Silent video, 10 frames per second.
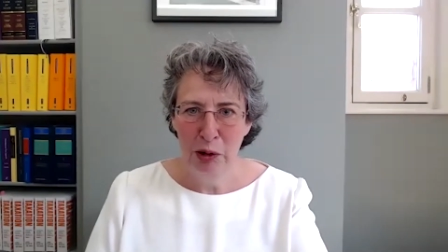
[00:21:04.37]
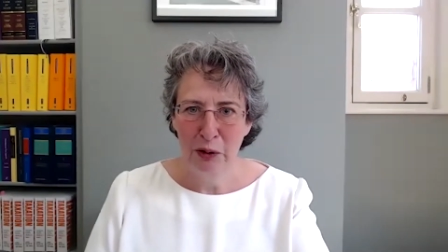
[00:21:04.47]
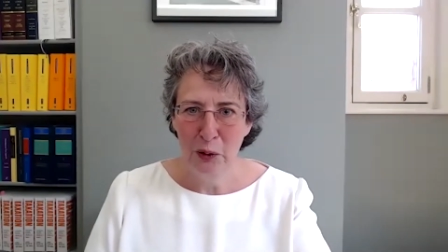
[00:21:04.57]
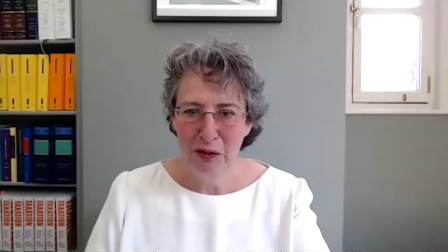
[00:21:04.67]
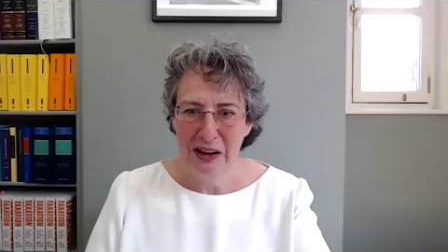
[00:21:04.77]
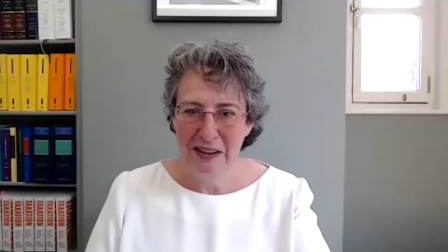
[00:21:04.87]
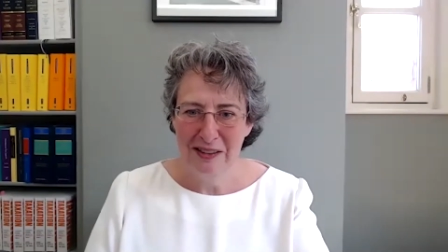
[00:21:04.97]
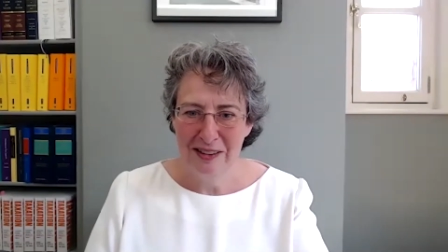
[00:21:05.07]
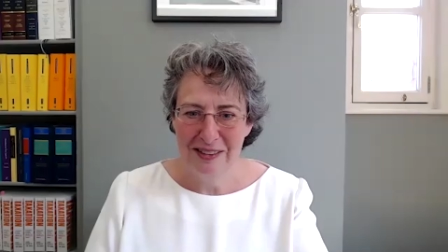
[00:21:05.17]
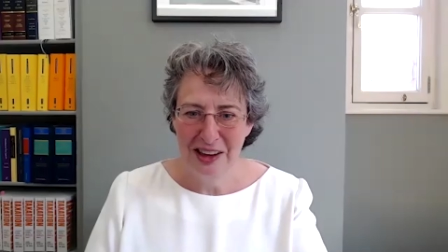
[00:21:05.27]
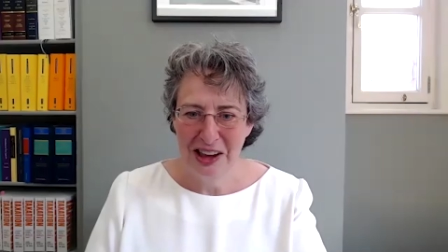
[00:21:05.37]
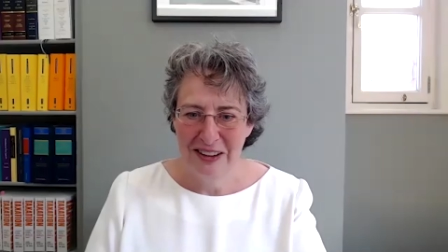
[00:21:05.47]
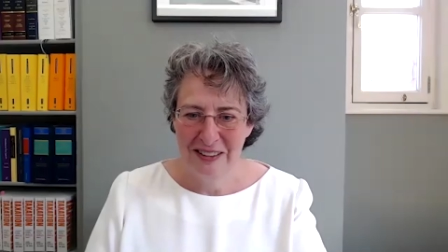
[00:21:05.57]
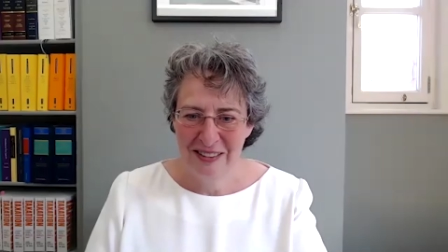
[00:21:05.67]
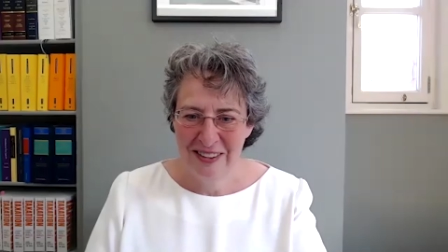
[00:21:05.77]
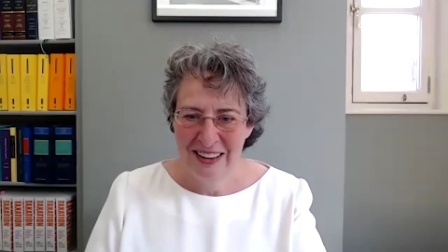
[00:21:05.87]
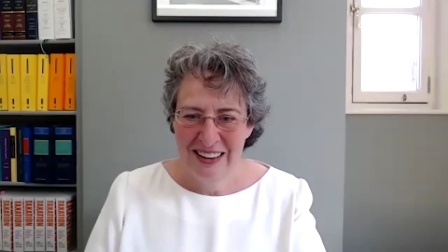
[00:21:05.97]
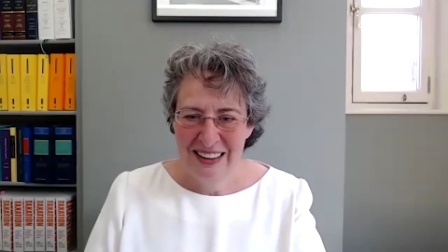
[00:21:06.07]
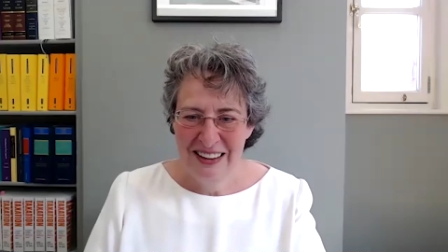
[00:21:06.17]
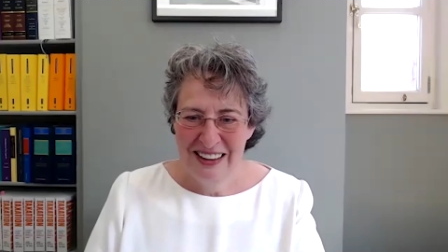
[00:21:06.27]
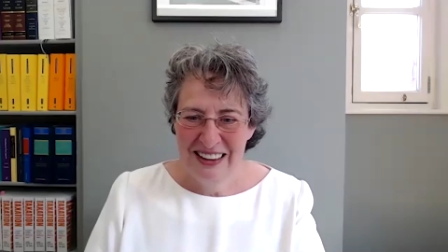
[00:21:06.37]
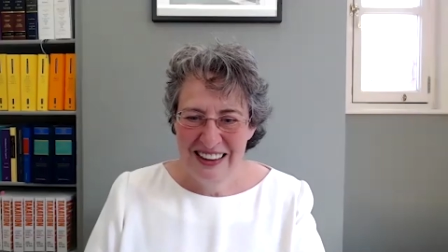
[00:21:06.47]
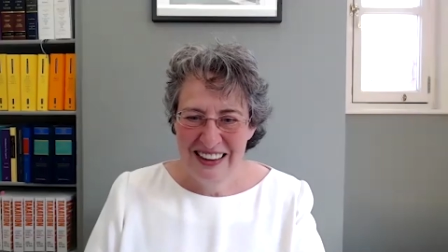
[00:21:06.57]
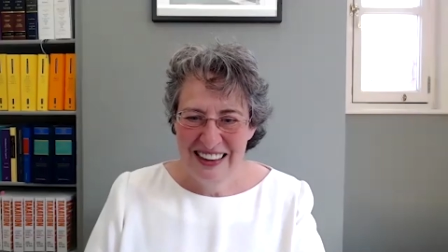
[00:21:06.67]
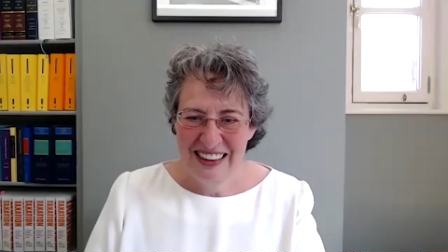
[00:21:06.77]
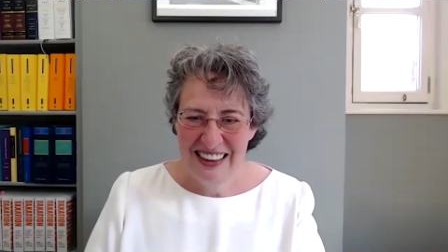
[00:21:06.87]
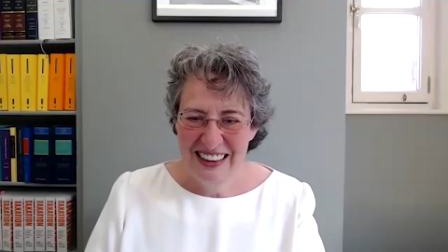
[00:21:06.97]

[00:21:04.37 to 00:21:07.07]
with all of these decisions? Oh, I'm not